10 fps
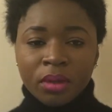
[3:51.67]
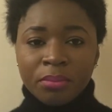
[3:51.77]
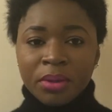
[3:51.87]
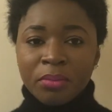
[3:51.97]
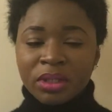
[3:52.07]

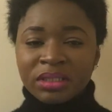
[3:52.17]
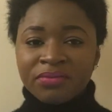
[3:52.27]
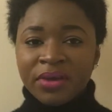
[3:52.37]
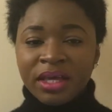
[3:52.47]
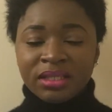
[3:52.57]
be
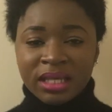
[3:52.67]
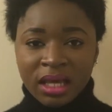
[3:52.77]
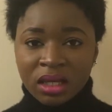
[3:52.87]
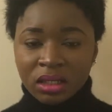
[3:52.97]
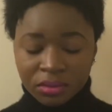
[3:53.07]

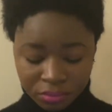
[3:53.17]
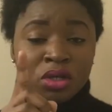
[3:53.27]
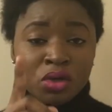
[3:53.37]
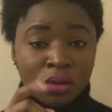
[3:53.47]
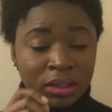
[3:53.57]
motivated.
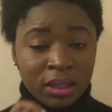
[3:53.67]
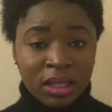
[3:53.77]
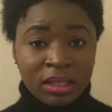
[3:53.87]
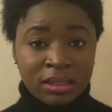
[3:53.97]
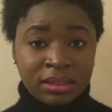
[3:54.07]
Note
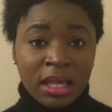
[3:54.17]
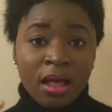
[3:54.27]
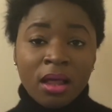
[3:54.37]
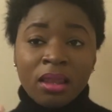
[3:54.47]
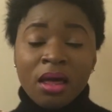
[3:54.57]
this,
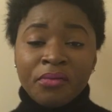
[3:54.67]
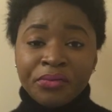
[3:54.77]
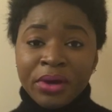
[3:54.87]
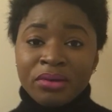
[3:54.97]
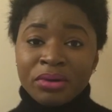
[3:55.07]
a lot of
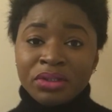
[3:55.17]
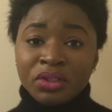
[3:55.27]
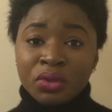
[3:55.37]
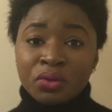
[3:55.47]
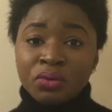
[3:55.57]
graduate
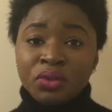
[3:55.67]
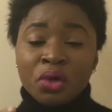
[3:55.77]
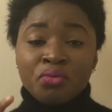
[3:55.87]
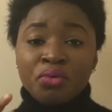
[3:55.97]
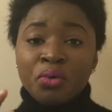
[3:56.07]
schools
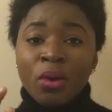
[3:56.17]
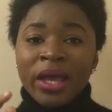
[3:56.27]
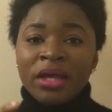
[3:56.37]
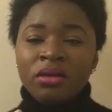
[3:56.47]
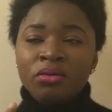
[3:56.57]

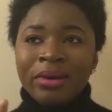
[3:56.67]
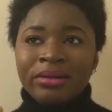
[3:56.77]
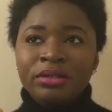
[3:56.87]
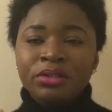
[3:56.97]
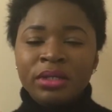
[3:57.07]
require the
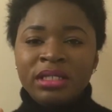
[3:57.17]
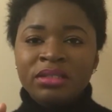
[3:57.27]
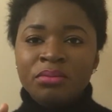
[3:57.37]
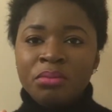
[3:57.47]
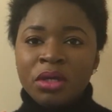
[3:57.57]
graduate students
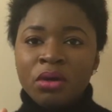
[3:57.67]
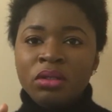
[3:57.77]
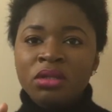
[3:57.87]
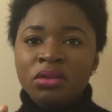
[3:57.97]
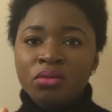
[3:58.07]
to be on
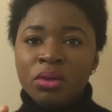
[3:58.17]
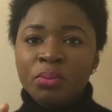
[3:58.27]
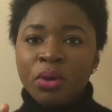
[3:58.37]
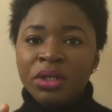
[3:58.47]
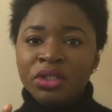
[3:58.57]
a
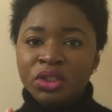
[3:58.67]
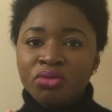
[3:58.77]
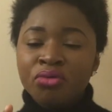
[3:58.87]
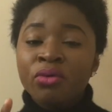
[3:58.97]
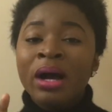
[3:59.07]

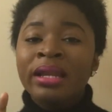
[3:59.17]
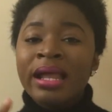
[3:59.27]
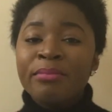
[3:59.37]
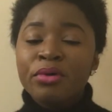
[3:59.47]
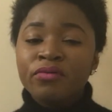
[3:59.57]
3.0 and
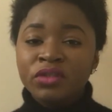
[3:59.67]
above